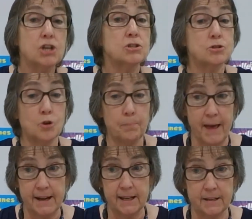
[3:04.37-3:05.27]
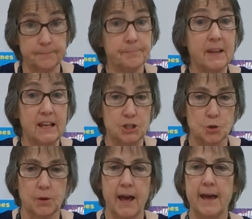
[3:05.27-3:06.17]
So don't panic. It's
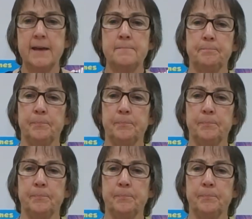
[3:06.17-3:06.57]
okay.